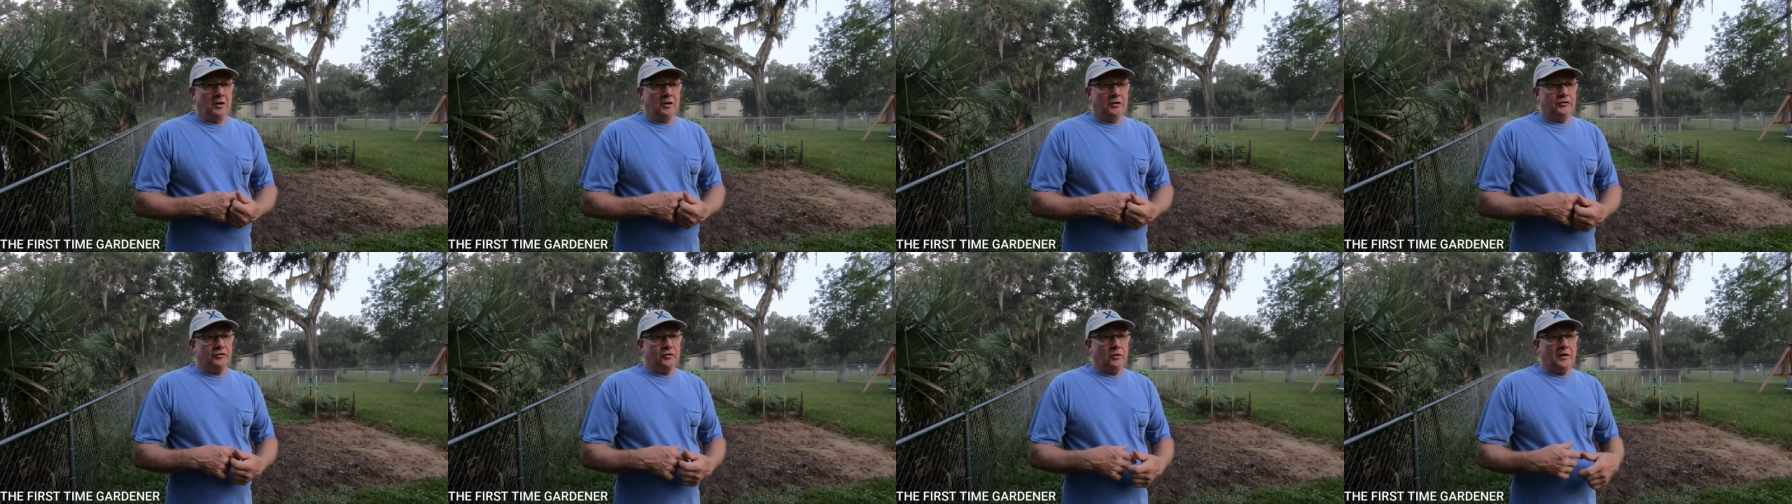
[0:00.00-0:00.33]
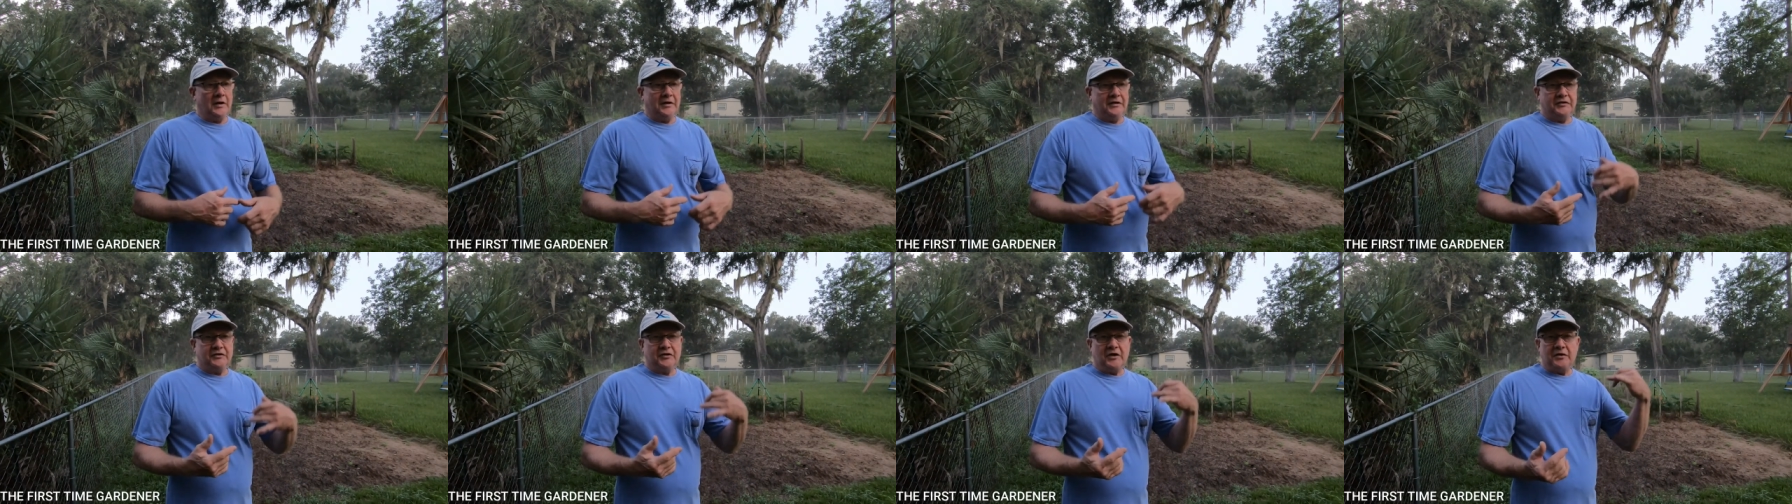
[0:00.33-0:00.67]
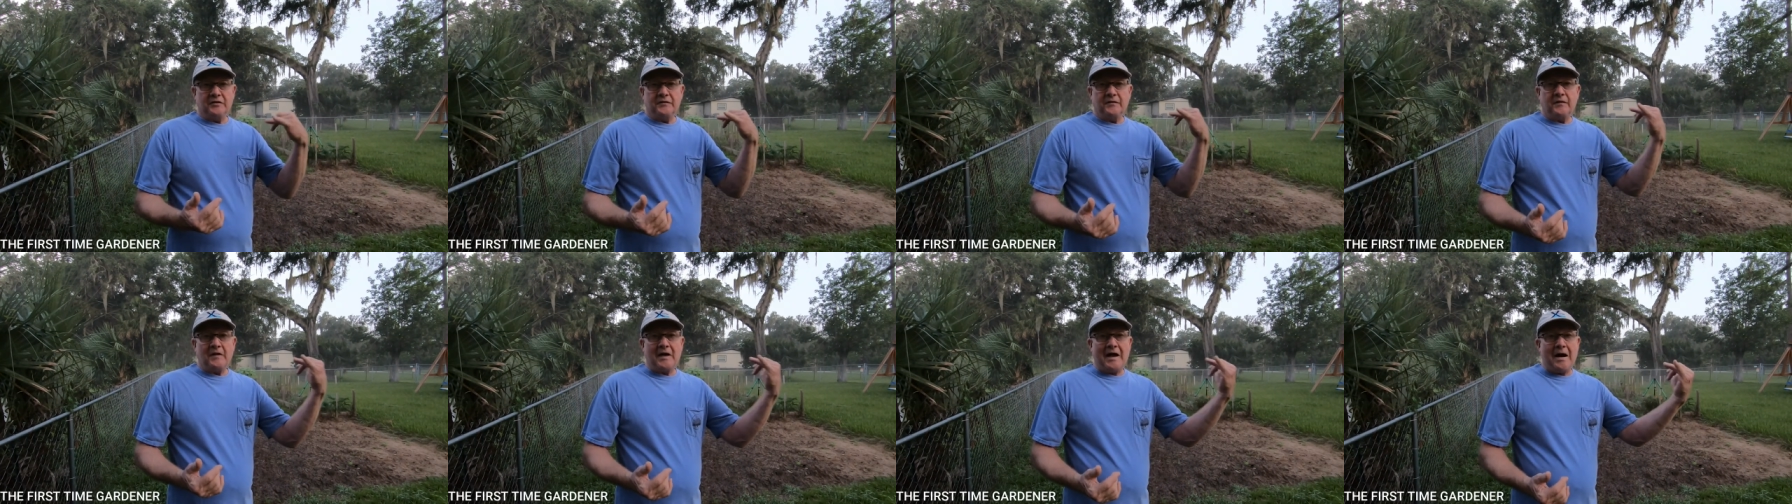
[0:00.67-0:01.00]
So like
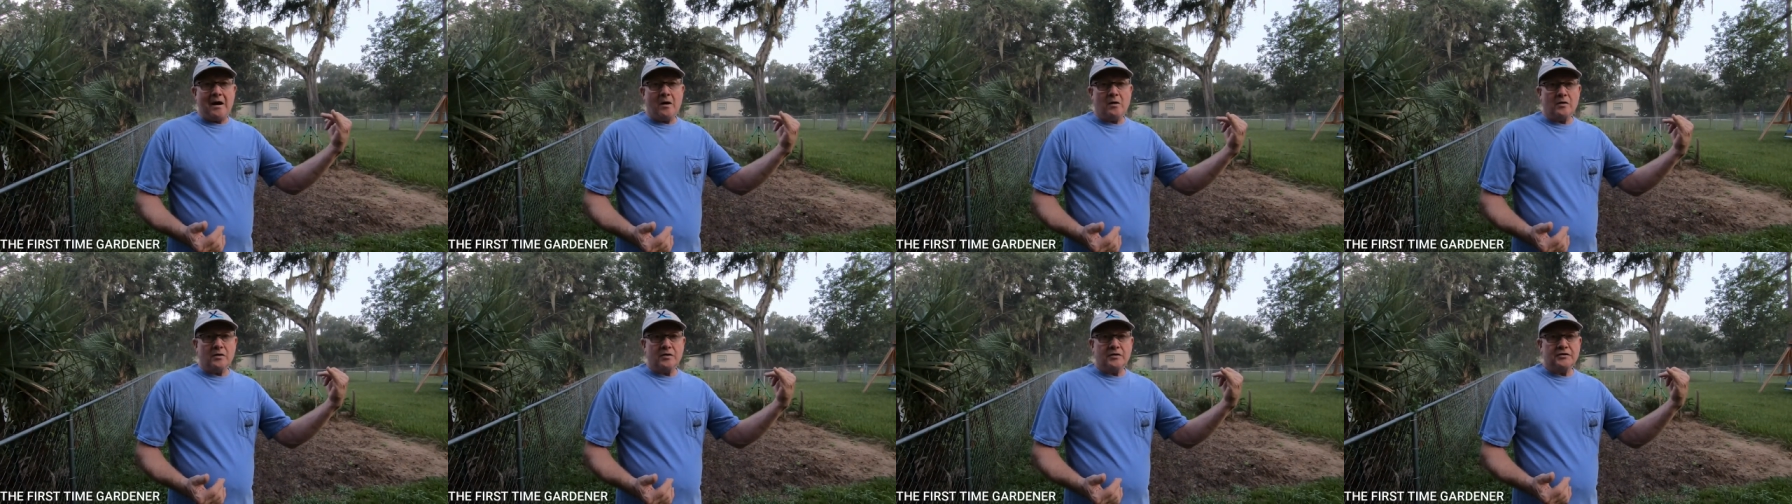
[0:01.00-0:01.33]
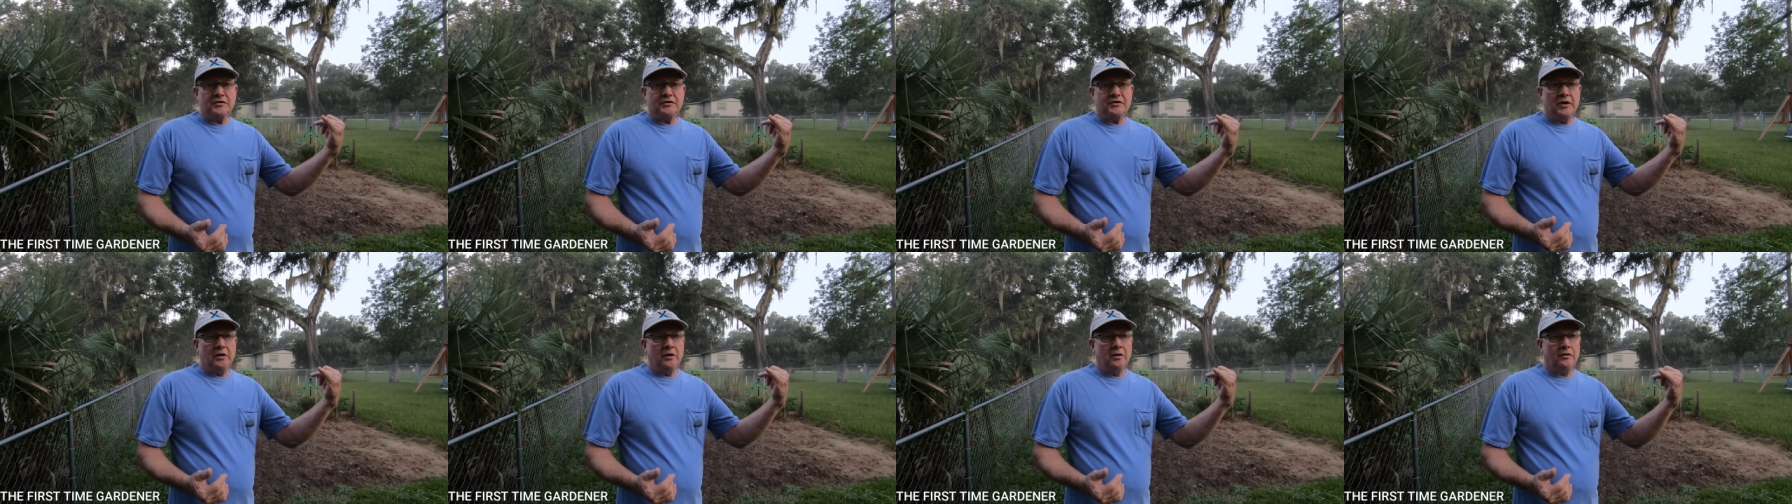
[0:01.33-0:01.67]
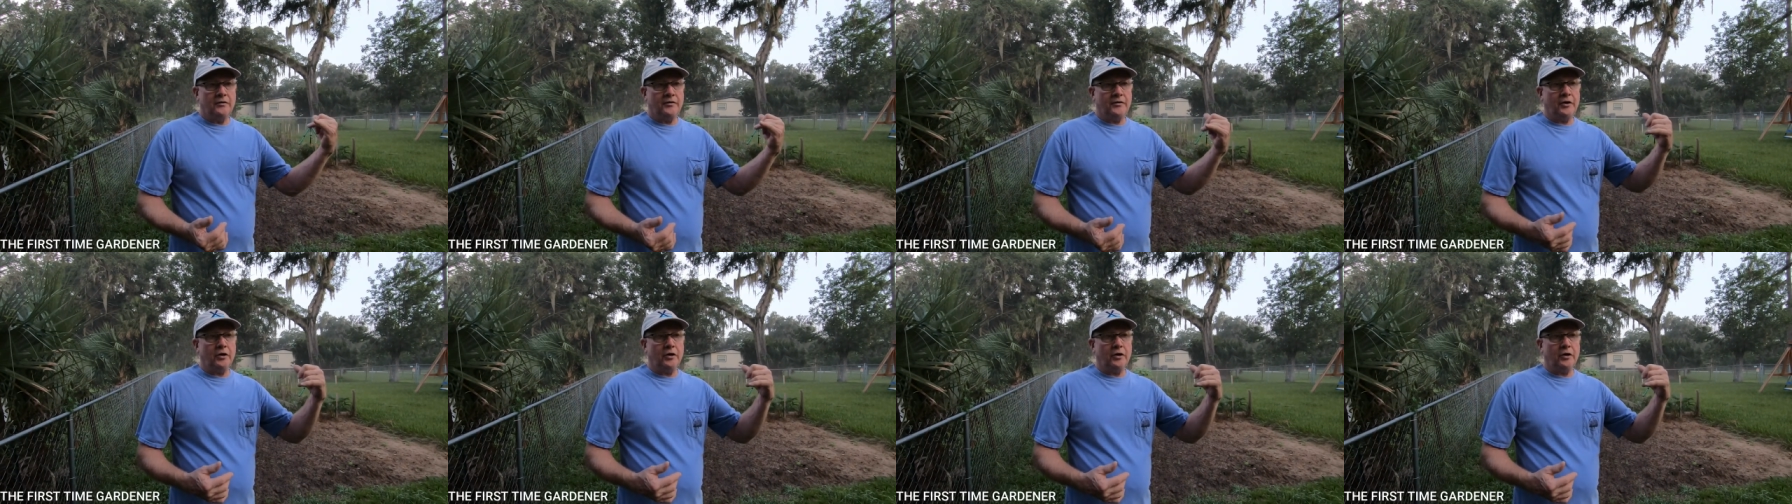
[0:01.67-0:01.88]
sunflowers,